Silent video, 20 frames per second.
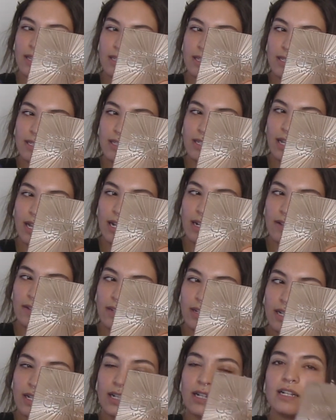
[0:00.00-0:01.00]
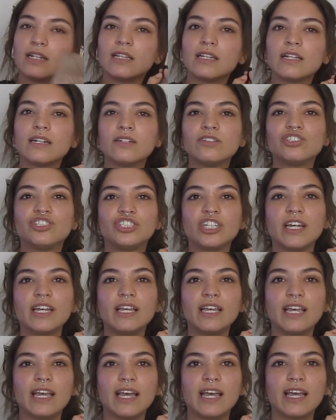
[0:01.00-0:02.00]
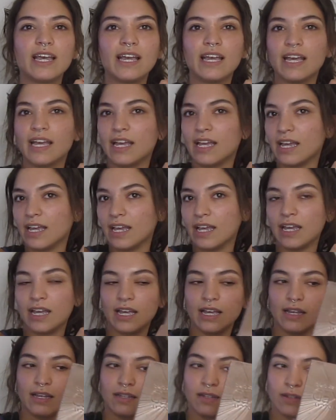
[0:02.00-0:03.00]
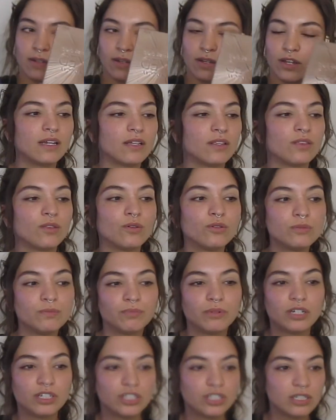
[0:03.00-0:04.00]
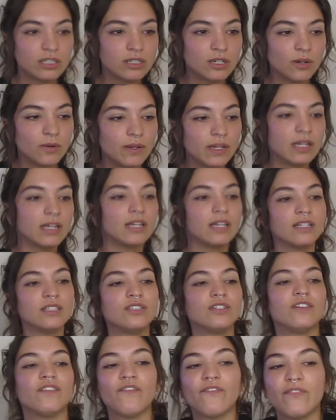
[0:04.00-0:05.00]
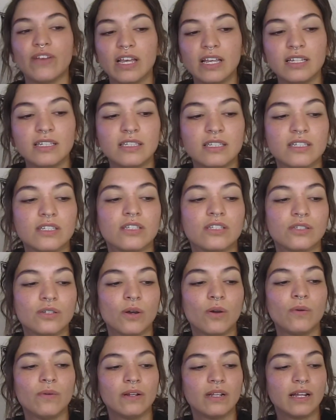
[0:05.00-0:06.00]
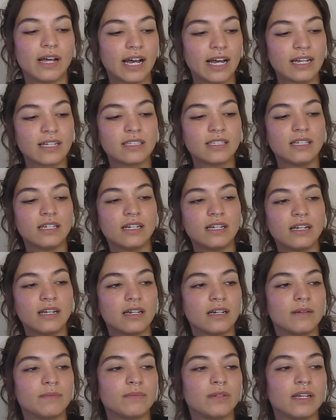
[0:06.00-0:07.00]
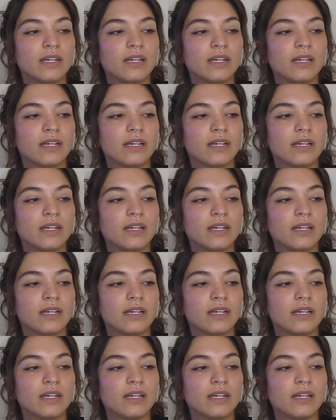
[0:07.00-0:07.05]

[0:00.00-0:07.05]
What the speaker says: this is kind of looking a little janky. Those brushes going against your face is so relaxing. I'm